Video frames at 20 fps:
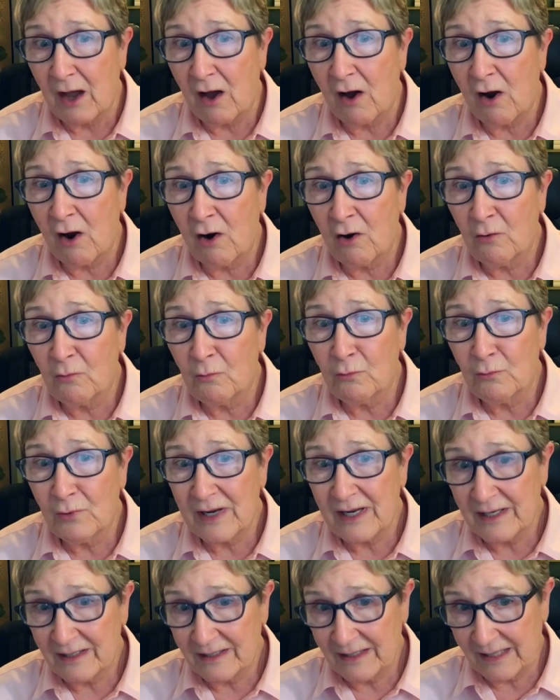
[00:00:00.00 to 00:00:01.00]
are
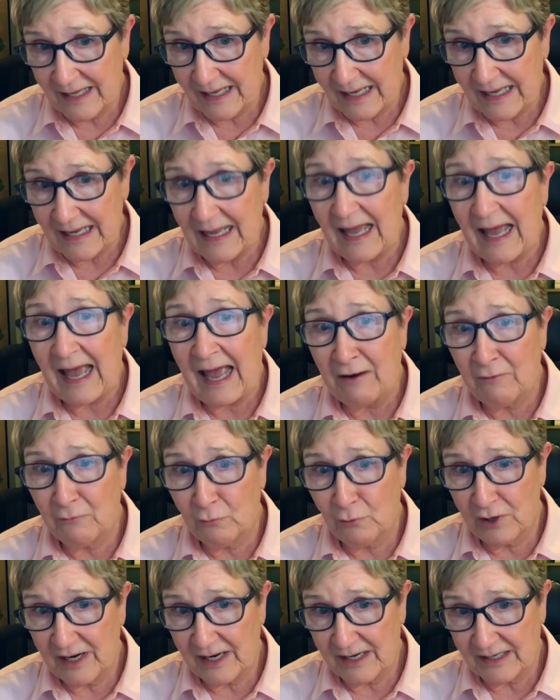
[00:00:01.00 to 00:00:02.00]
really at
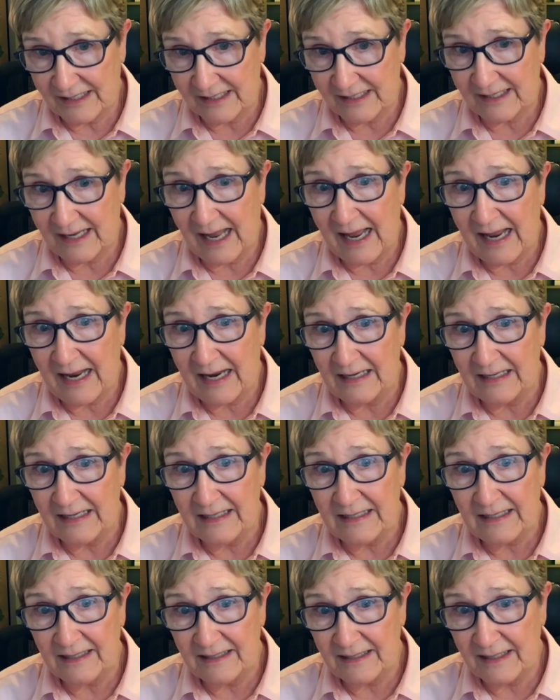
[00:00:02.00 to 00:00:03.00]
risk and
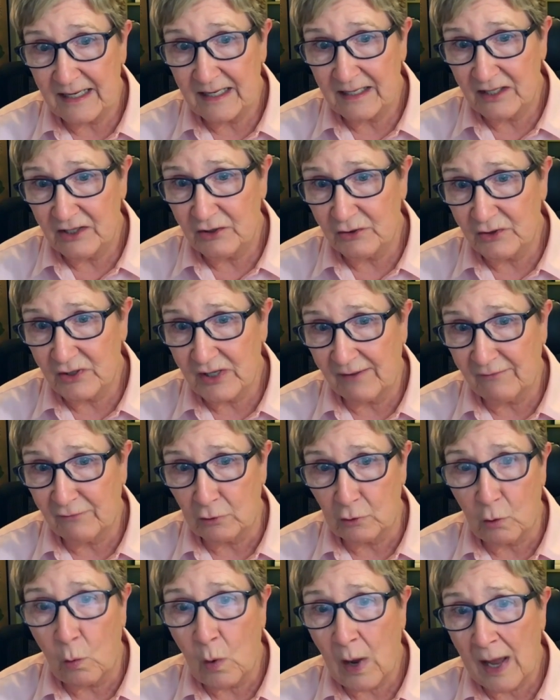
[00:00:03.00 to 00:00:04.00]
tend to
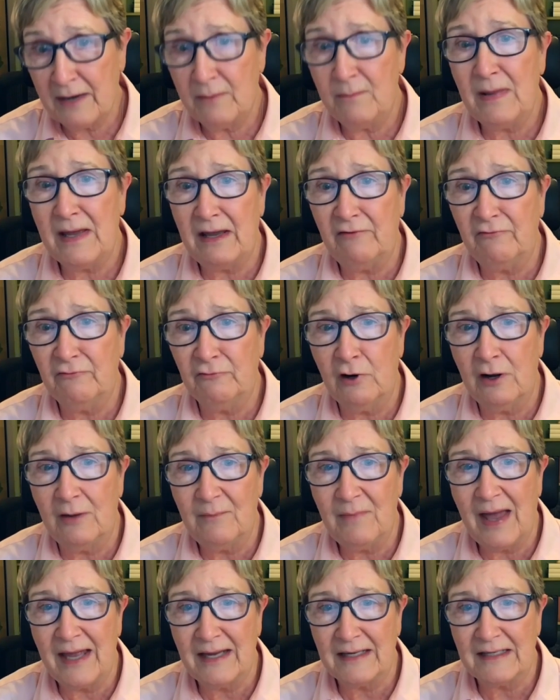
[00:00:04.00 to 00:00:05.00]
suffer quite a bit
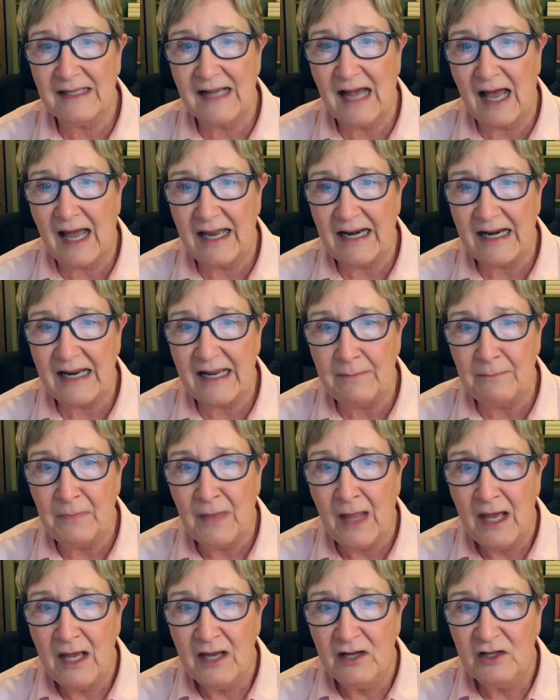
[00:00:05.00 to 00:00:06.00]
from anxiety.
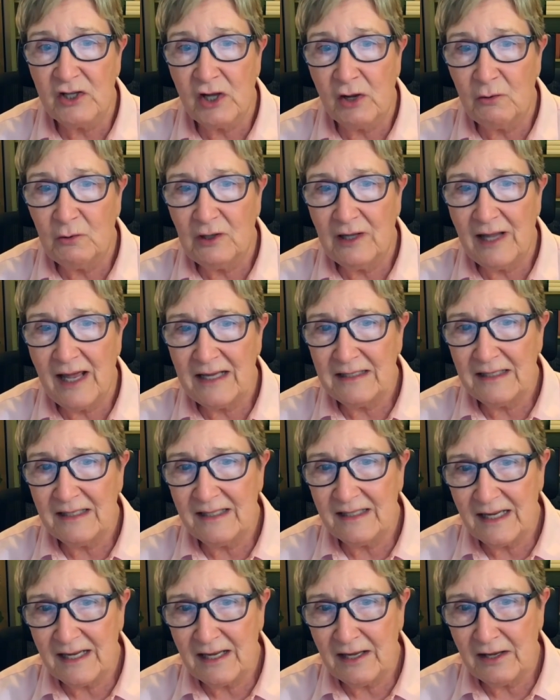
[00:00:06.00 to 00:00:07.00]
So let's
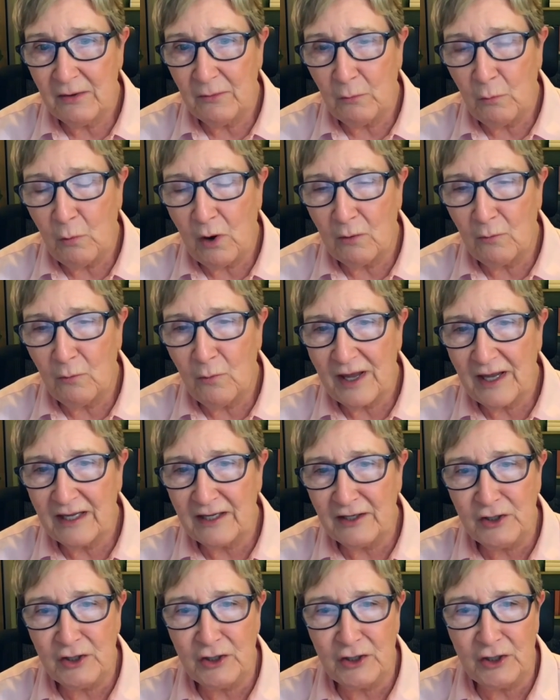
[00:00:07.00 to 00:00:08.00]
see what we
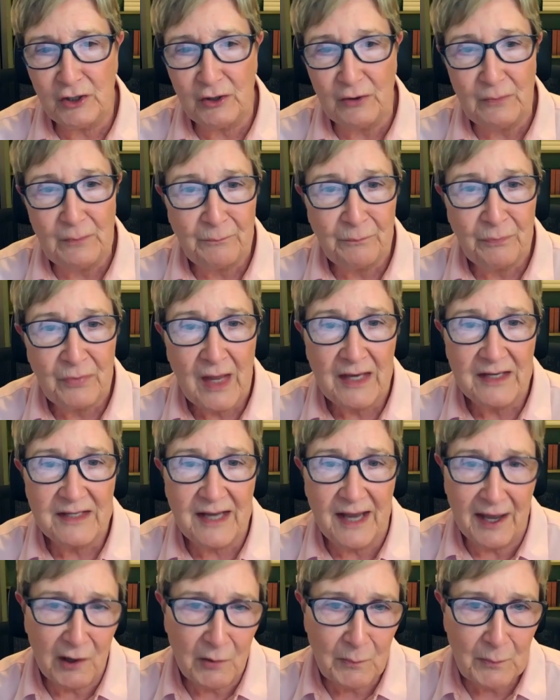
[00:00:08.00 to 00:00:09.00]
can do to
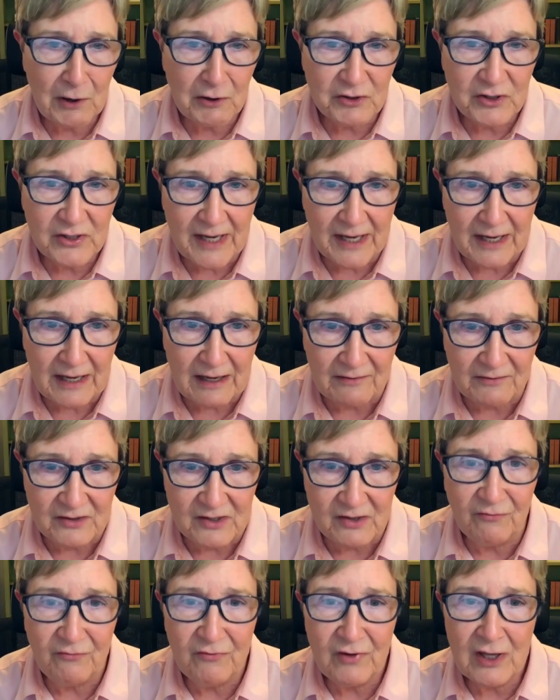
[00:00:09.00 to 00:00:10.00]
help
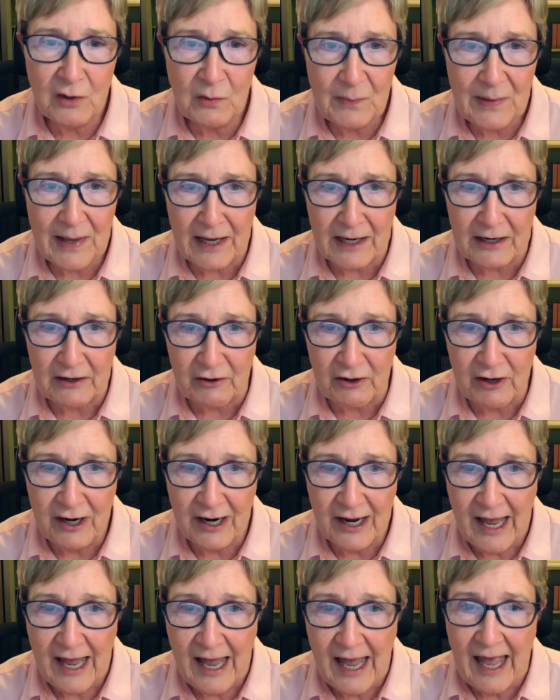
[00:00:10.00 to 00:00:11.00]
ourselves feel better
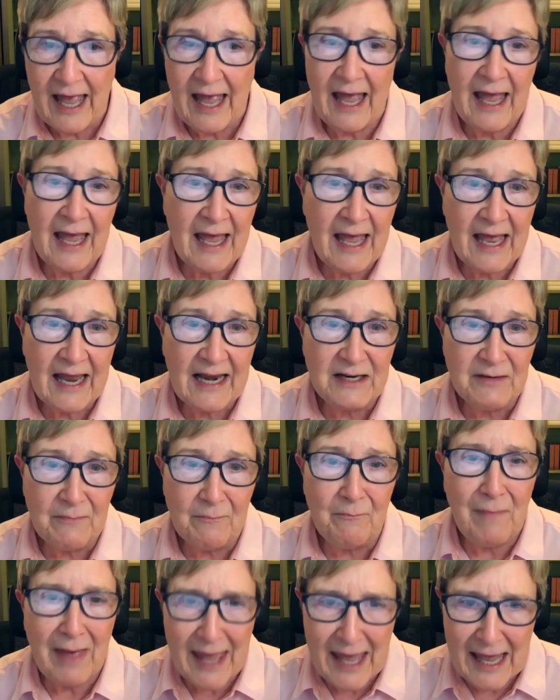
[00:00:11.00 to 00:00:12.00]
and
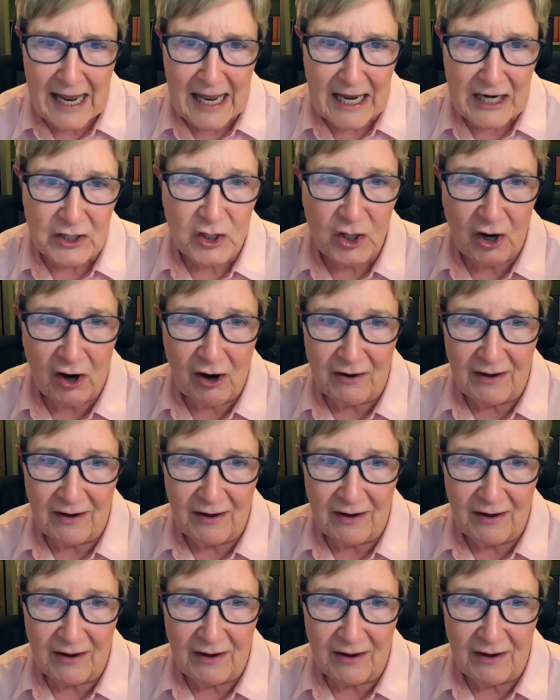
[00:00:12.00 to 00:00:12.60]
manage